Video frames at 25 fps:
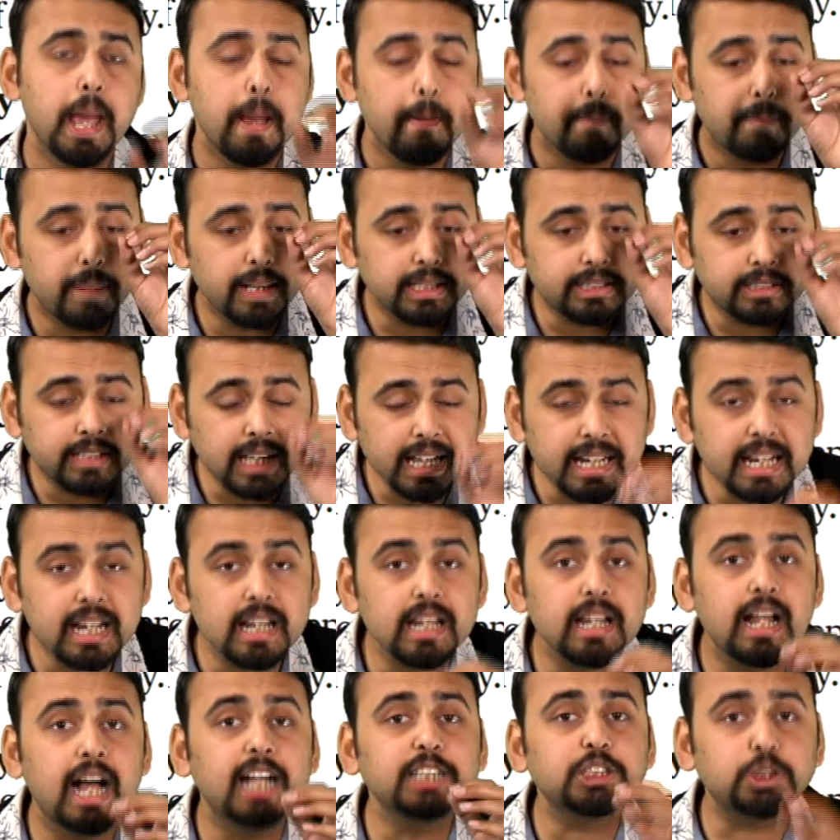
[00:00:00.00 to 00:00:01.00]
But then
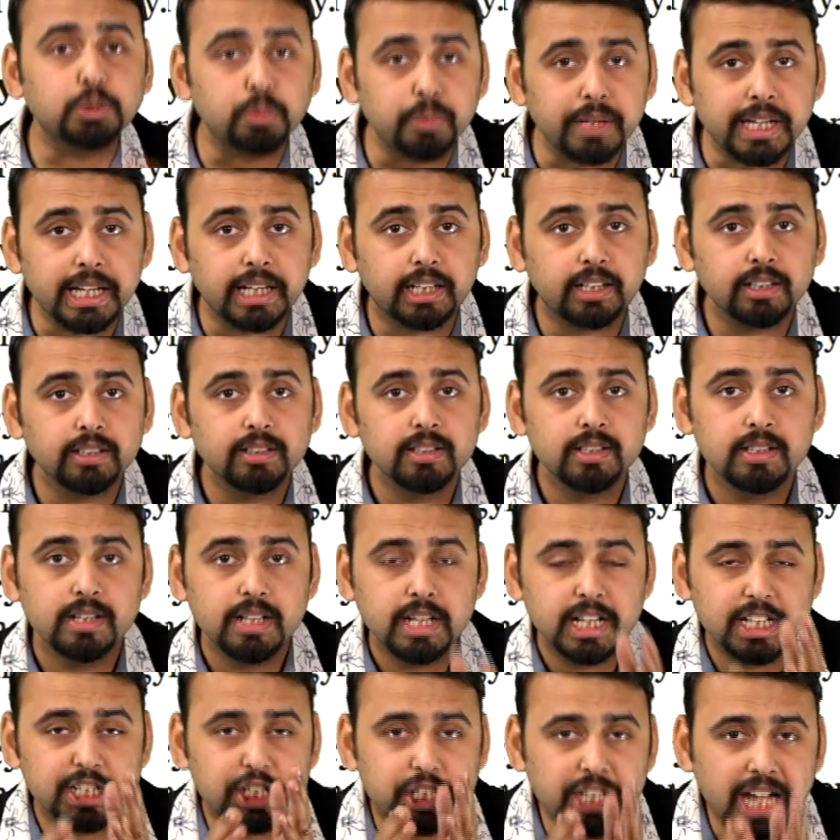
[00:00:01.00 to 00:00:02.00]
last week,
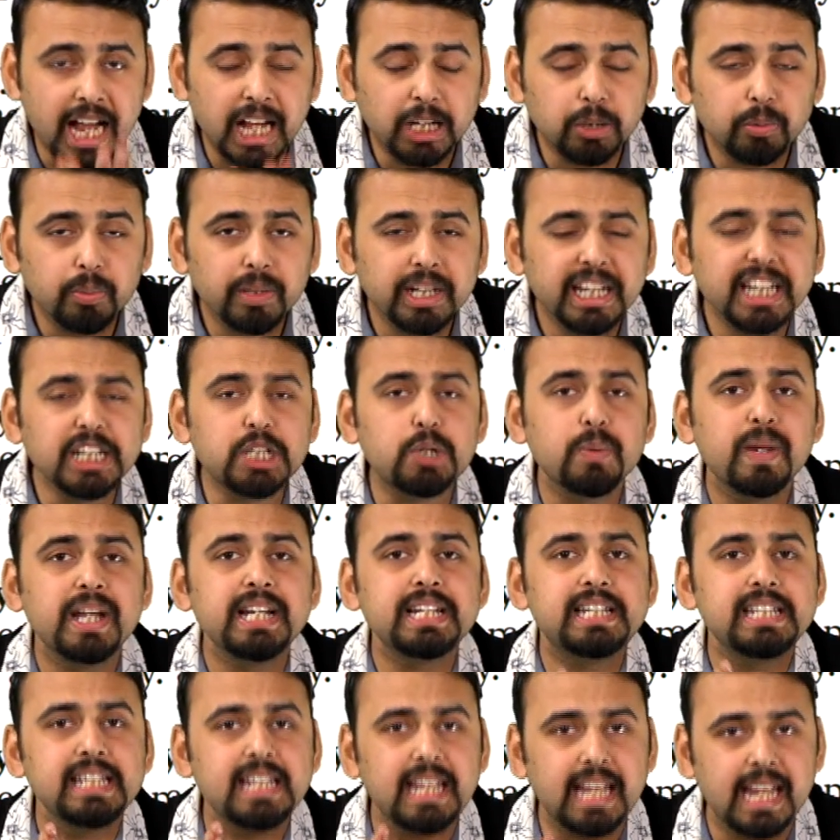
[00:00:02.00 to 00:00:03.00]
January
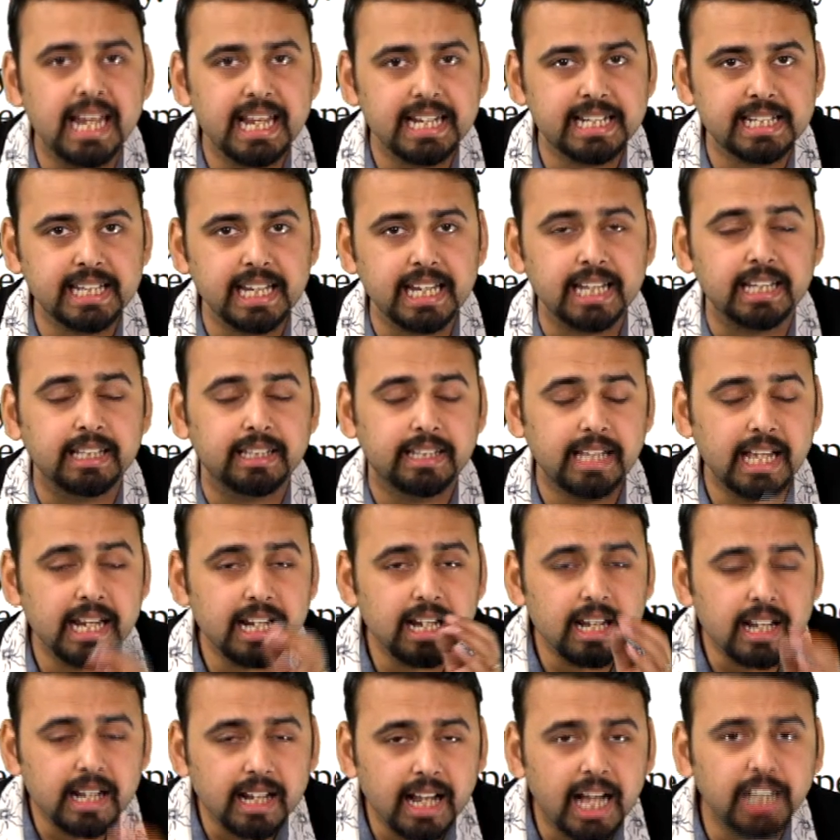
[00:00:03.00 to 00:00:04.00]
2018,
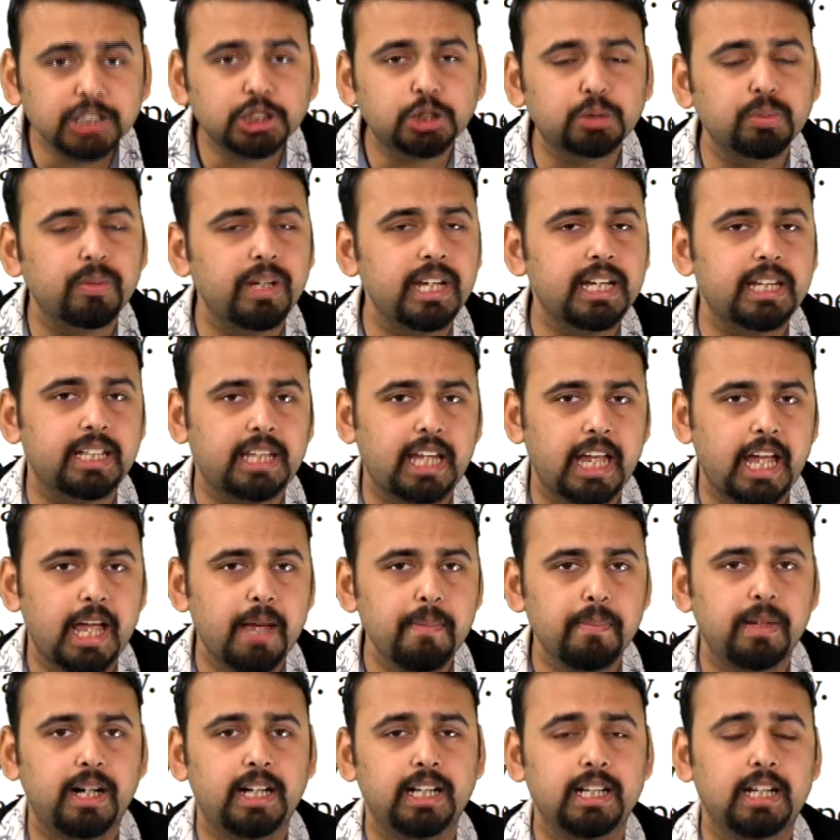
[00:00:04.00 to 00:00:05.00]
then last week
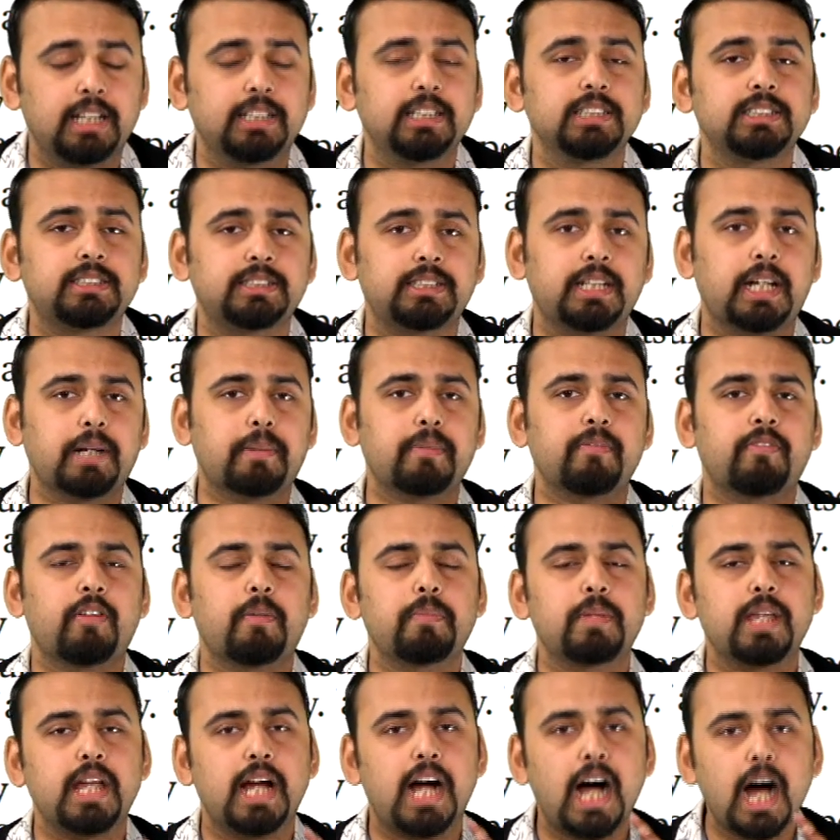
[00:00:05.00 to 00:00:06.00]
came another statement from
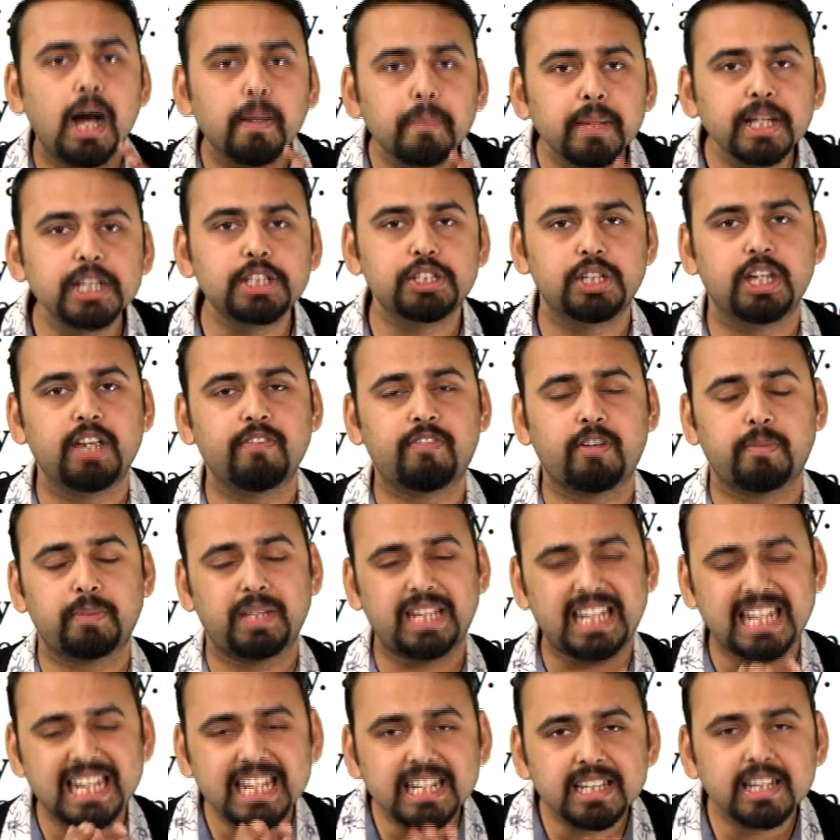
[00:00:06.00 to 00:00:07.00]
the Army Chief, from the
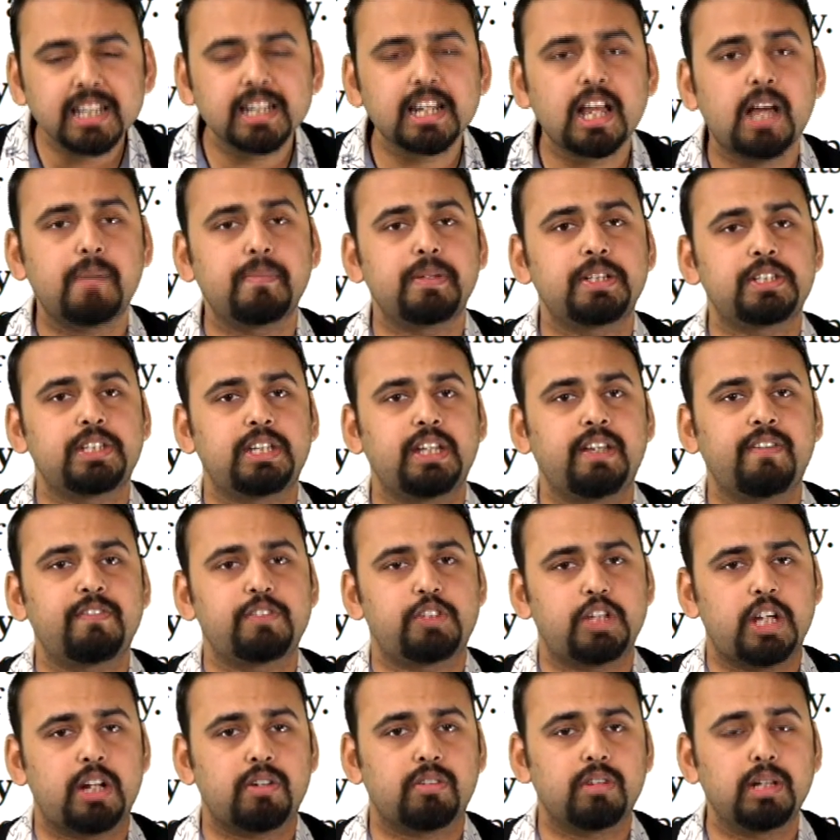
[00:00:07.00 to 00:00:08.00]
Indian Army Chief
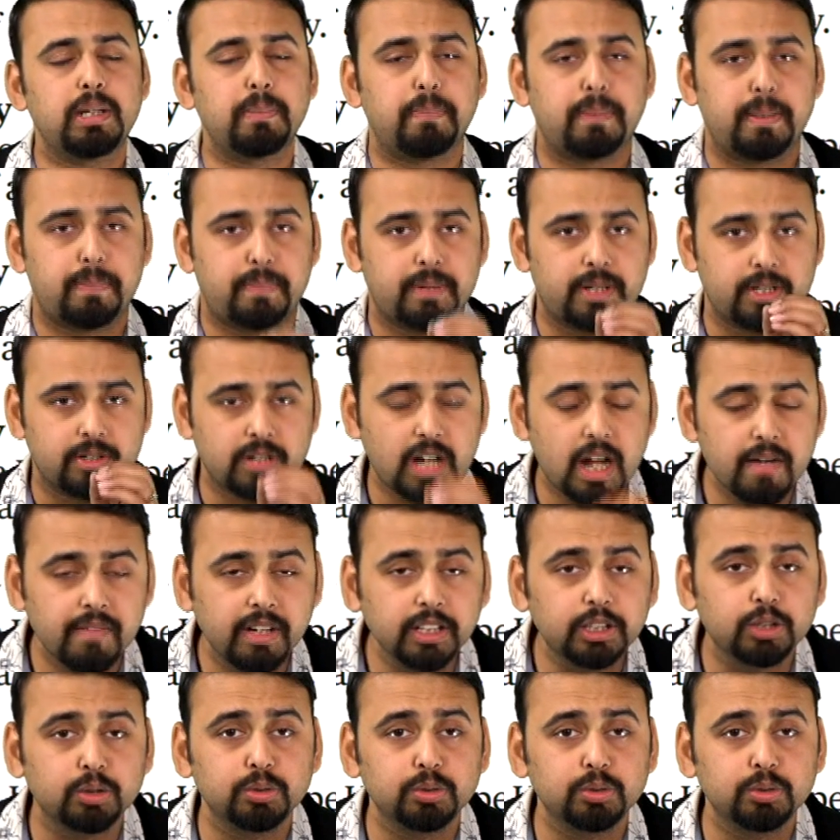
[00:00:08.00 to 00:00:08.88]
General Bipin Rawat,